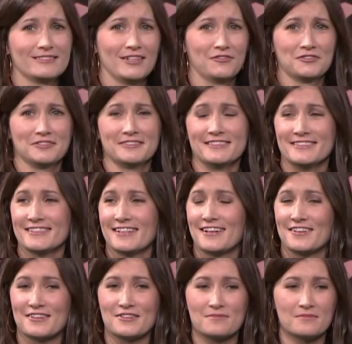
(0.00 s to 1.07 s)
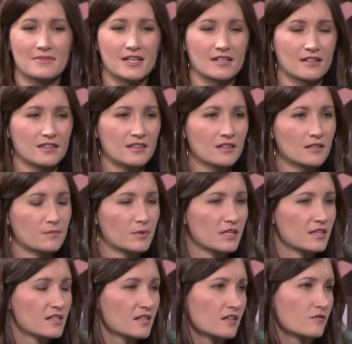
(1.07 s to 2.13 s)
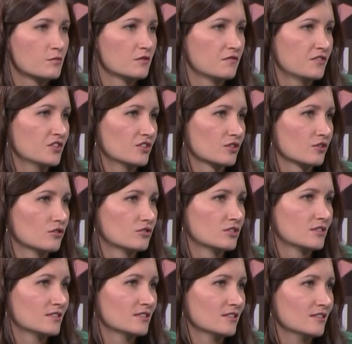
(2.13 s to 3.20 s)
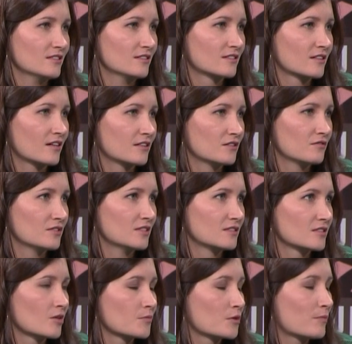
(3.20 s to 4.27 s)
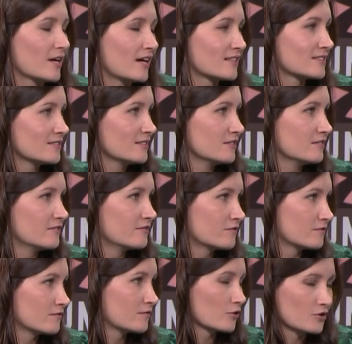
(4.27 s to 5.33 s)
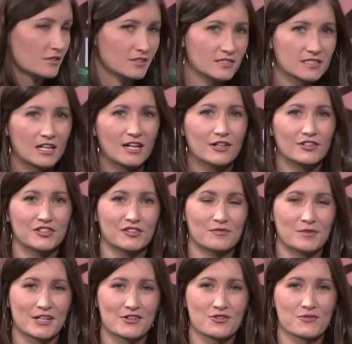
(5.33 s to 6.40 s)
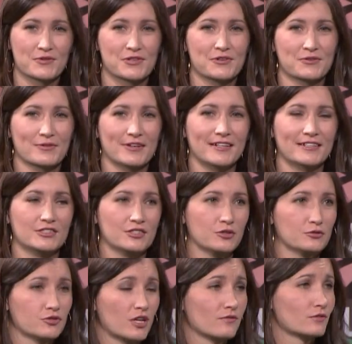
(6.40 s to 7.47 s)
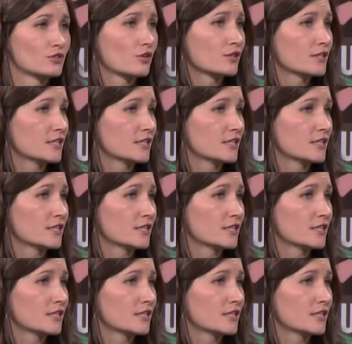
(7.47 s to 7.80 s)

definitely um, and i think but i think i've been feeling urgency kind of in some capacity for the entirety of my career right you know drivers are